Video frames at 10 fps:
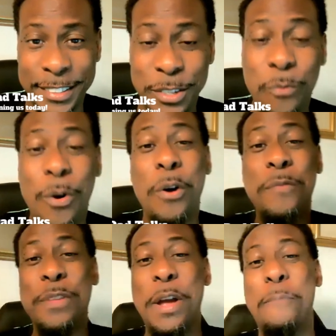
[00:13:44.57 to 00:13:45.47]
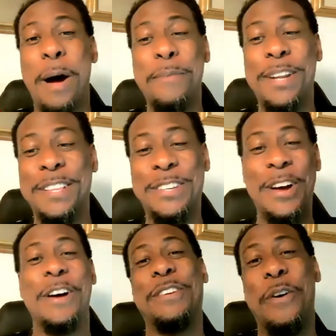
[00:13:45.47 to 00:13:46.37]
So, welcome to Mama Dad
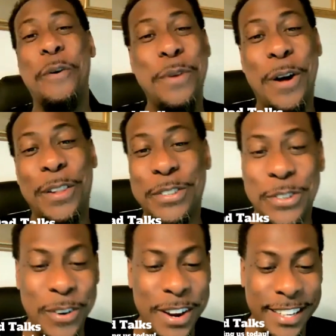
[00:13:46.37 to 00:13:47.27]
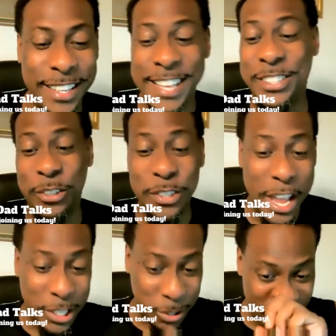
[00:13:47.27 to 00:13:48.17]
Talks. I hope y'all enjoyed it. Till
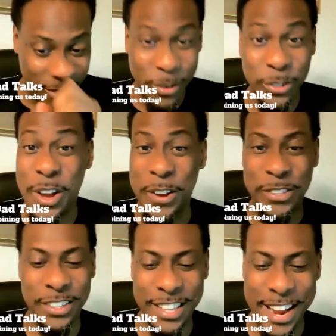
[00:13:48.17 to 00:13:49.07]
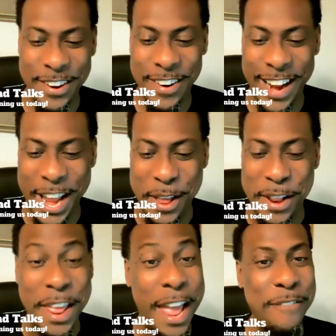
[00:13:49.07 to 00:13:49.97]
next week, we'll talk to you later
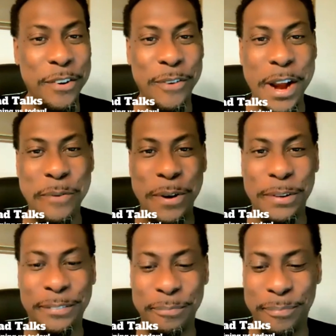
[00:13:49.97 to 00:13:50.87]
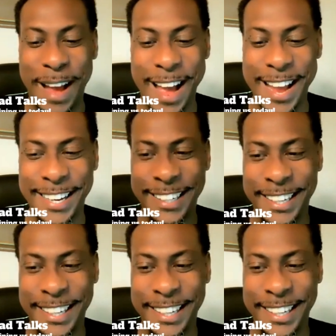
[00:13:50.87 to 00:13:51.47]
and have a great one. Bye.